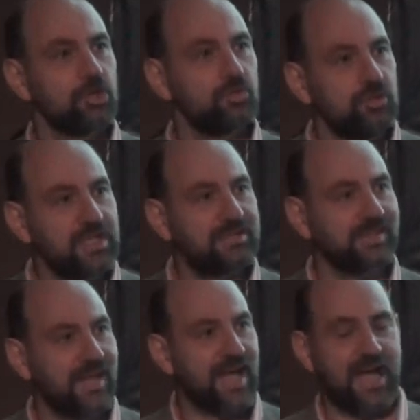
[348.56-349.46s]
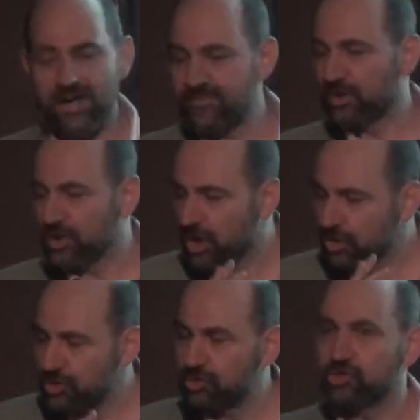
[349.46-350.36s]
You need to have an
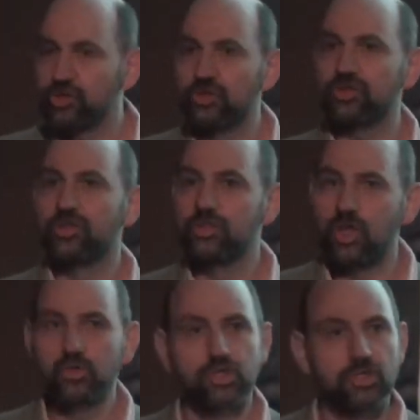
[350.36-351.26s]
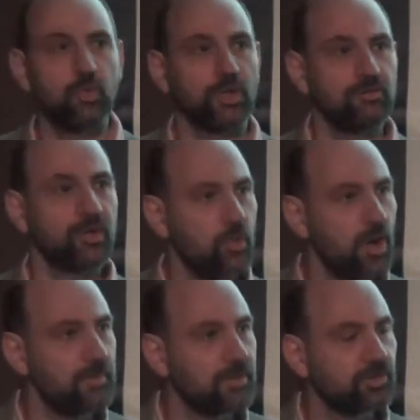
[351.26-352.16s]
understood notion of what your
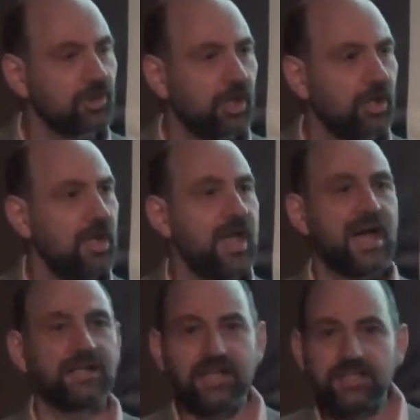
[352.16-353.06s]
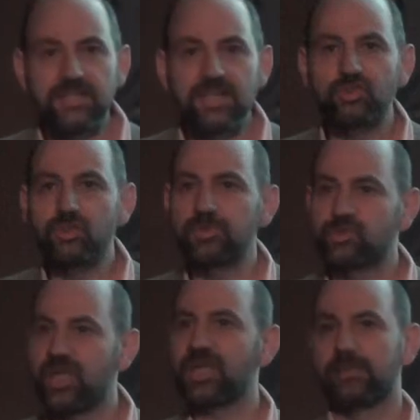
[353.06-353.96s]
requirements are, and they need to be
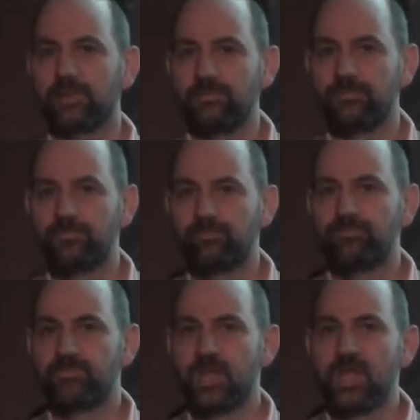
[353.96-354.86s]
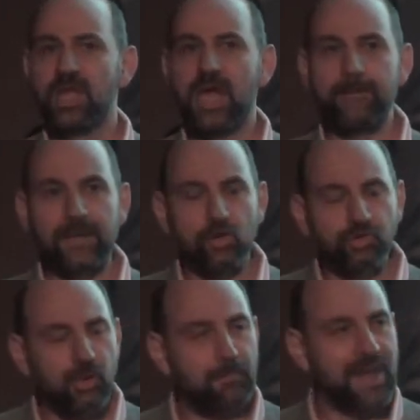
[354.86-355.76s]
stable. And
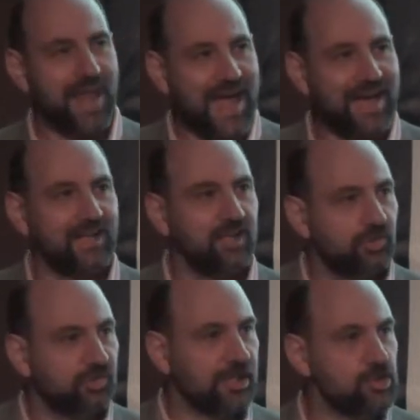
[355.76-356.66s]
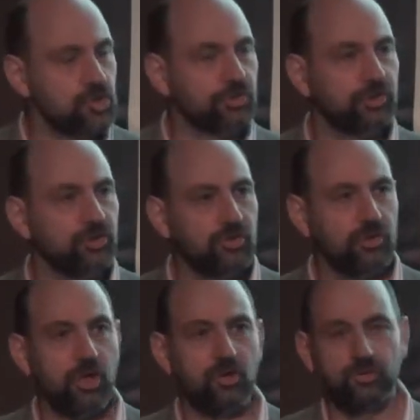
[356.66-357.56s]
because the plan is central to
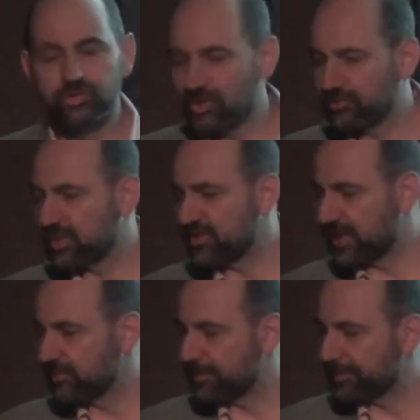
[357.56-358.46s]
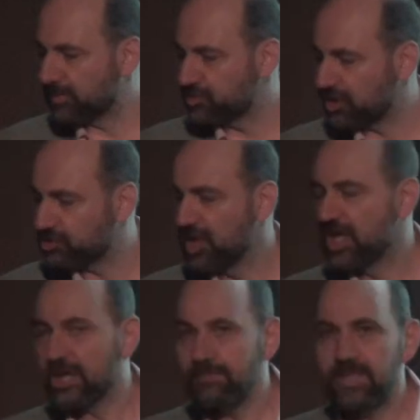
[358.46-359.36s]
your whole software development process,
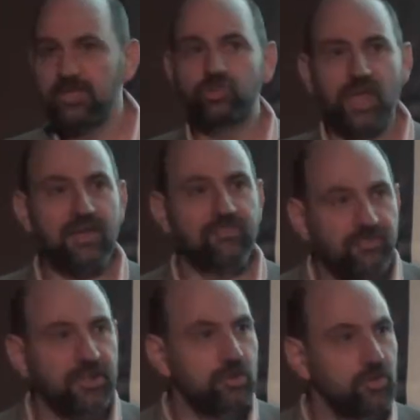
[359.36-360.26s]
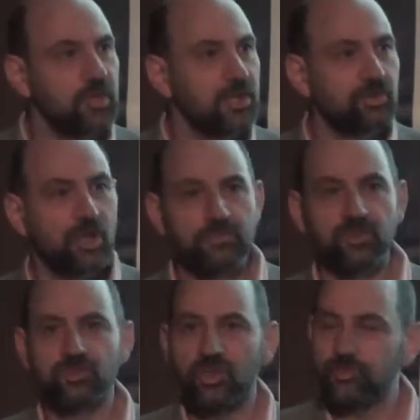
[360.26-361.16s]
it means everything you're doing in terms
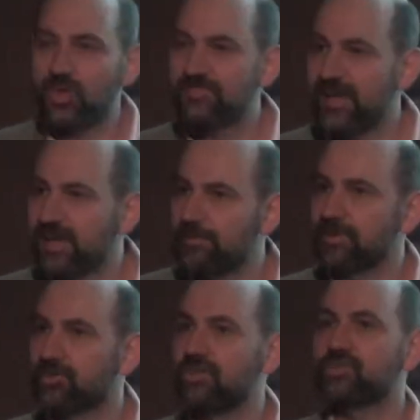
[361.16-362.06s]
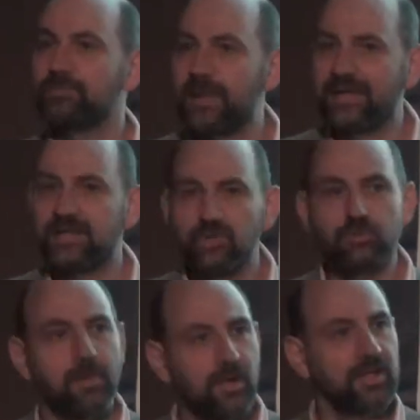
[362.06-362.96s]
of software development is dependent
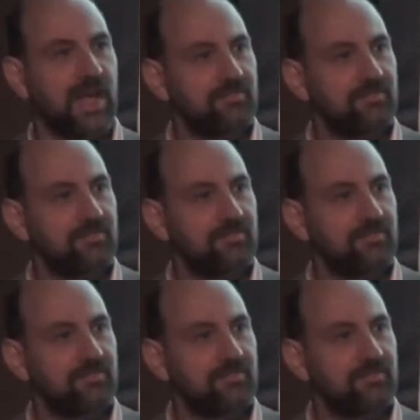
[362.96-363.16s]
upon